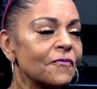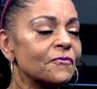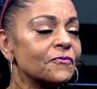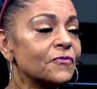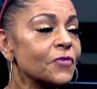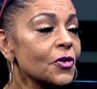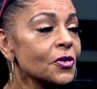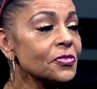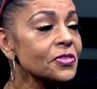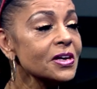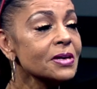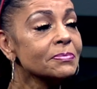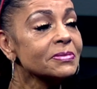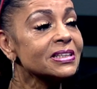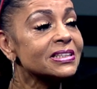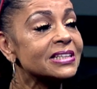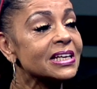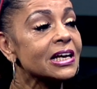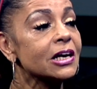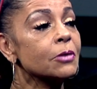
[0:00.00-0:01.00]
For them to
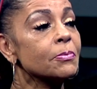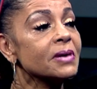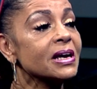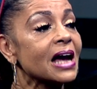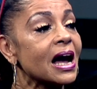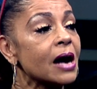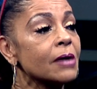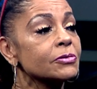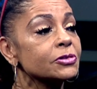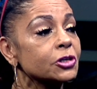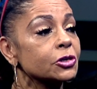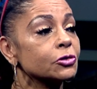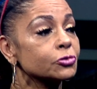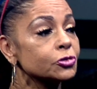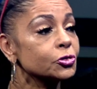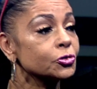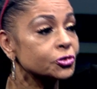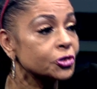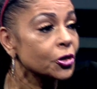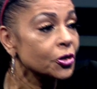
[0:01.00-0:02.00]
tell me I was going to
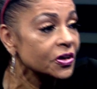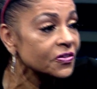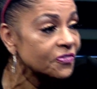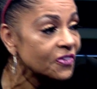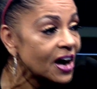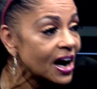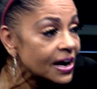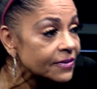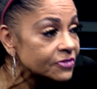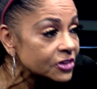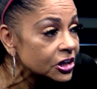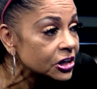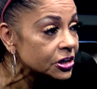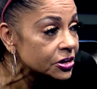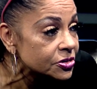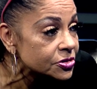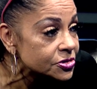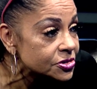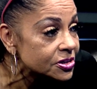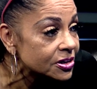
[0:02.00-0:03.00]
do 35 years.